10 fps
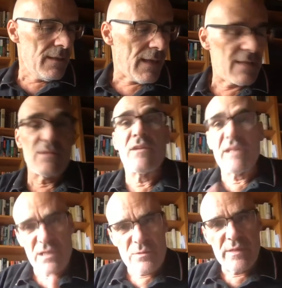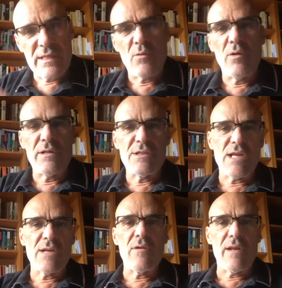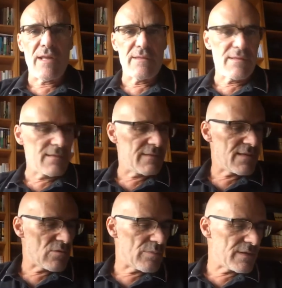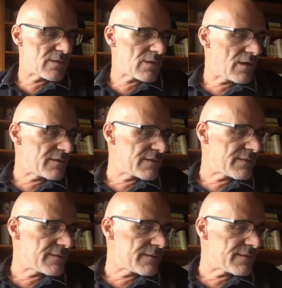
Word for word: and the English-speaking world in general and the European continent.